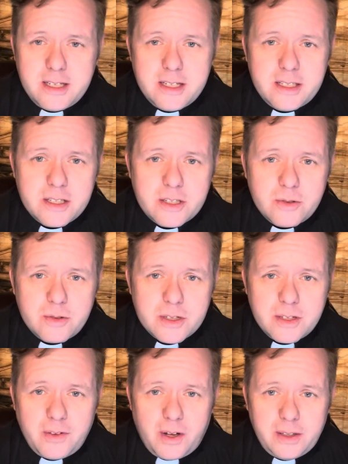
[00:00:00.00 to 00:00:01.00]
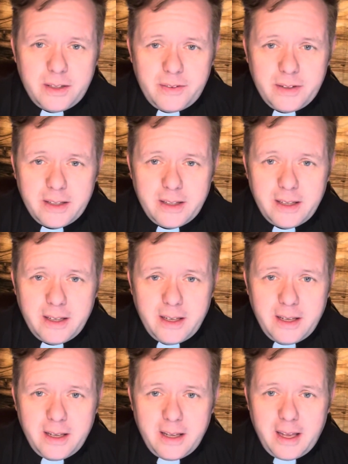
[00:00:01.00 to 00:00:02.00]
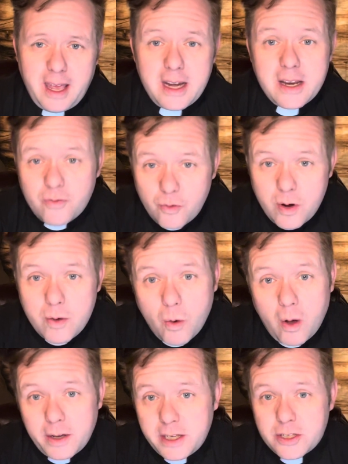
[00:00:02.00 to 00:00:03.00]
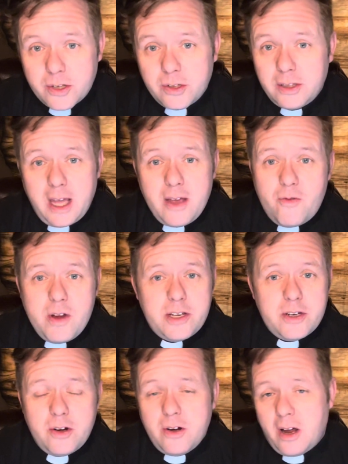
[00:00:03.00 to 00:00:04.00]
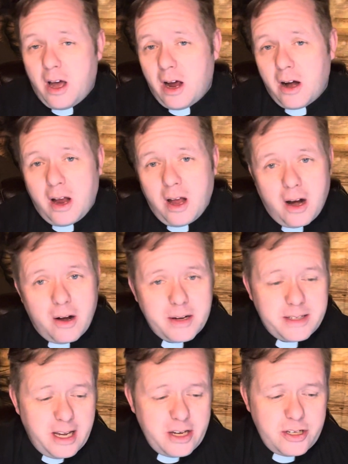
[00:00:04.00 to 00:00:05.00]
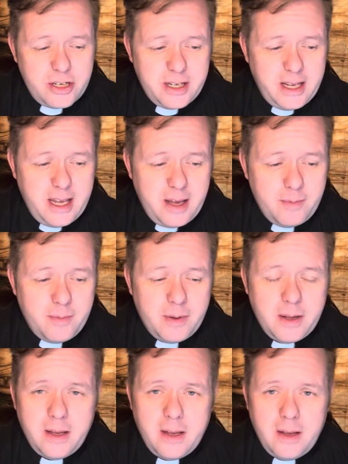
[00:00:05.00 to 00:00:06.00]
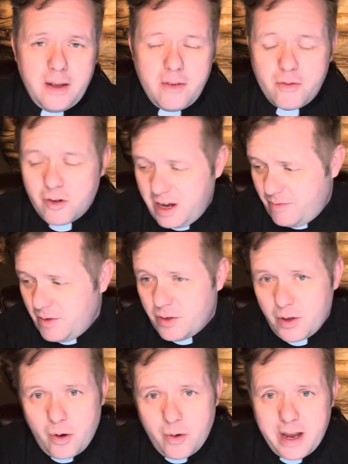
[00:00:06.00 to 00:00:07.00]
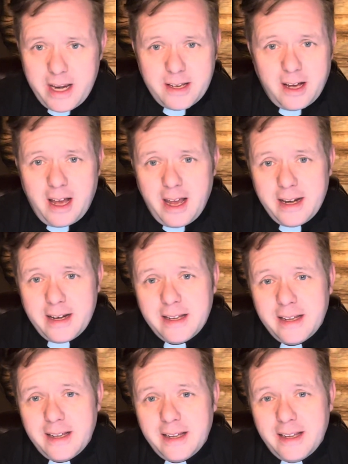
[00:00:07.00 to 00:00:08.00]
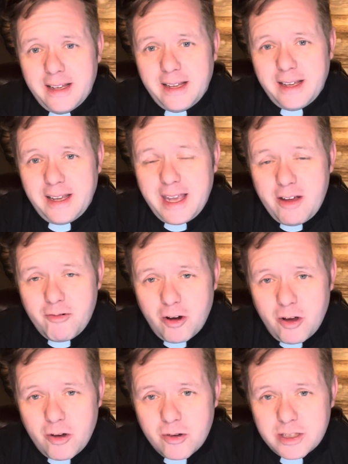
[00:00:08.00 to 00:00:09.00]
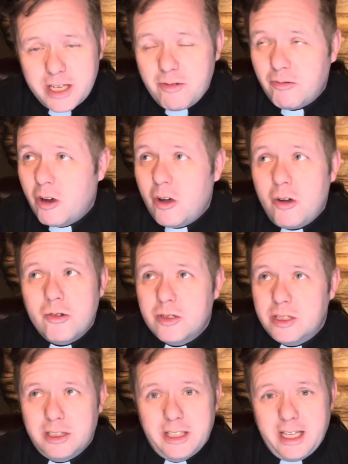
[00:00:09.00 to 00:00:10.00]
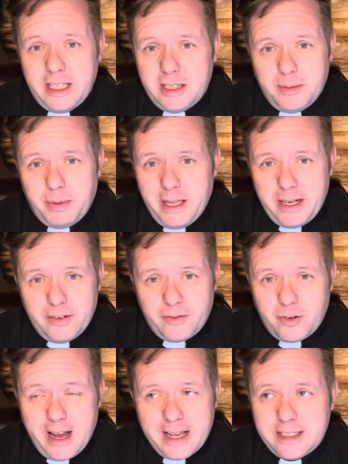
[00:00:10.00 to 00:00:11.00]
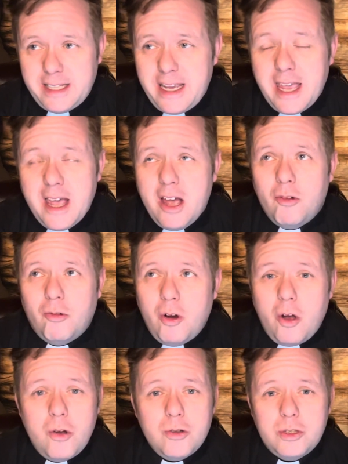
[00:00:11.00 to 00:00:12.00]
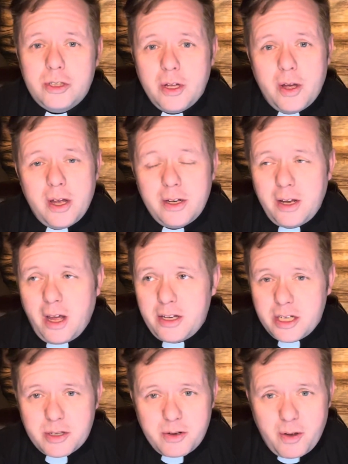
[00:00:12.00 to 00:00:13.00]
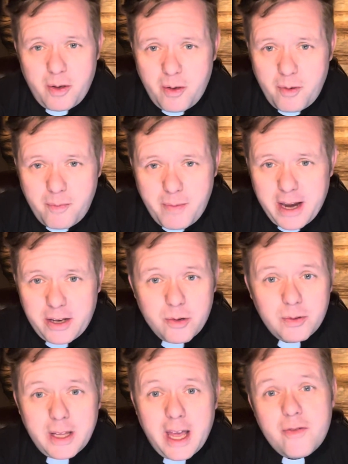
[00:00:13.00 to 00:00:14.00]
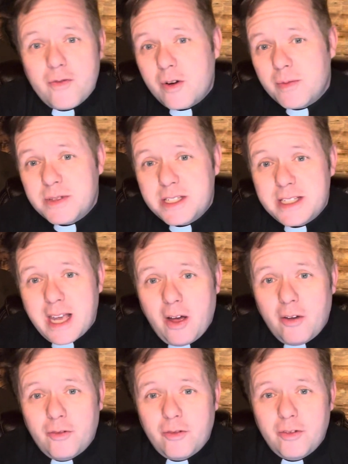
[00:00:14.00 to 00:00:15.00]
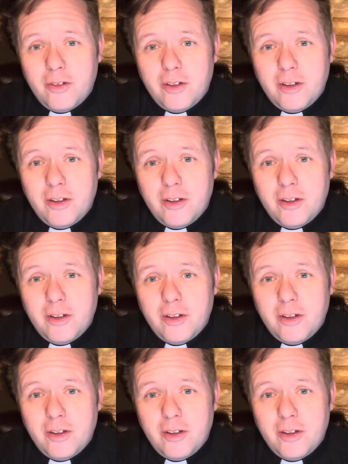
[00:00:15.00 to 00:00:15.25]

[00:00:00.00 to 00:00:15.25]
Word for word: is the source of all living. And if we want eternal life, we turn our, our attention to Him. For even though He died, he rose. He rose like the blade of grass. He rose to not just make new life for himself,